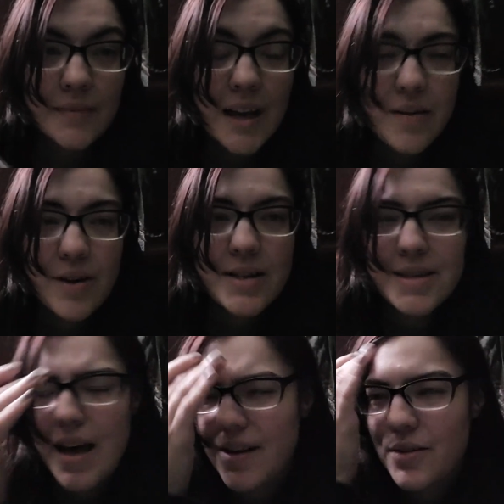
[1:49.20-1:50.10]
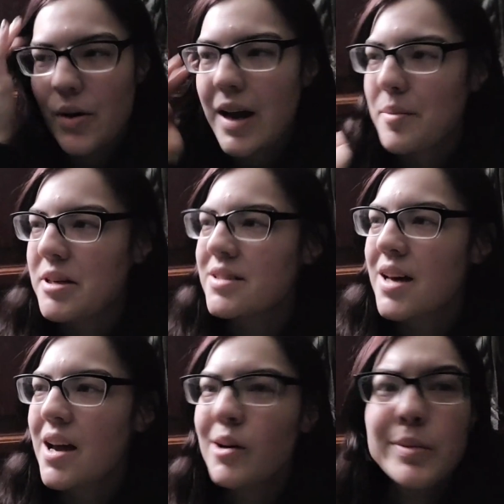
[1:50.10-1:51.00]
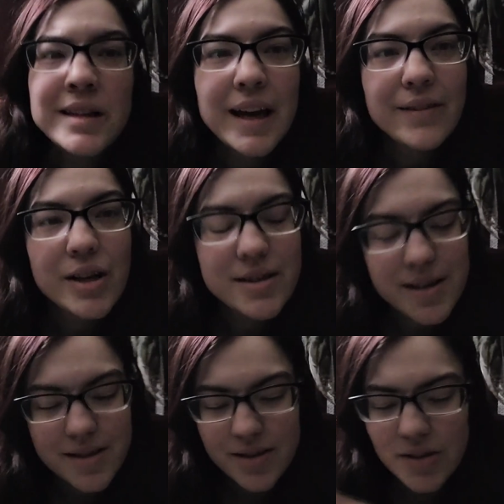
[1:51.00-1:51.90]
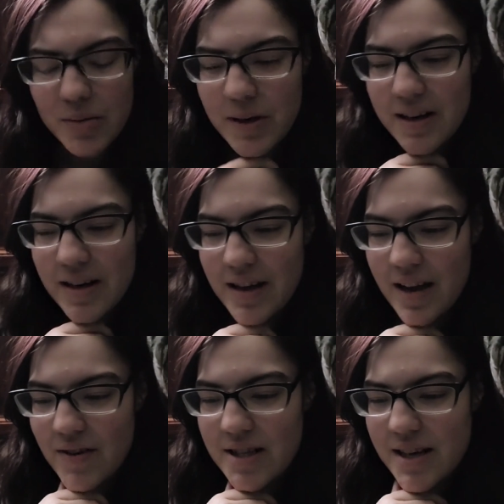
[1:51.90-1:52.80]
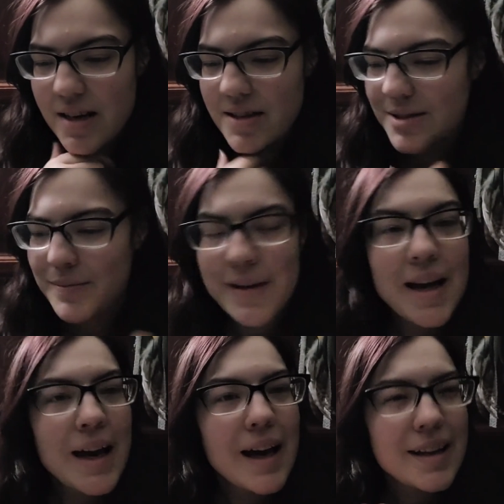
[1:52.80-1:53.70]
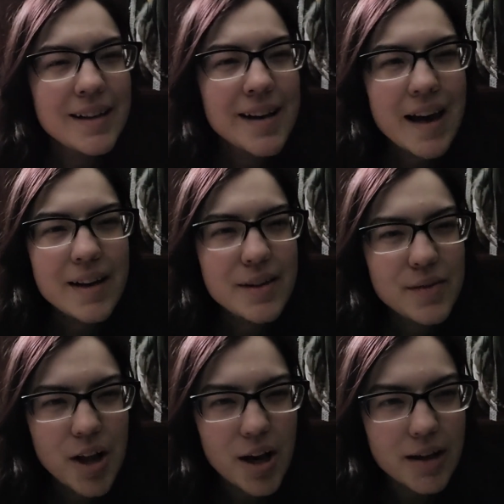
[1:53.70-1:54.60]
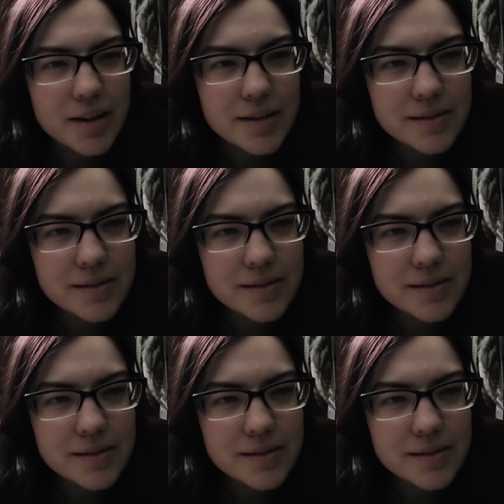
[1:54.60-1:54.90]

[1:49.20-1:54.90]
Hey friends, I don't know what happened. I opened the Advents, I started working on the Advent socks. I didn't edit the vlog.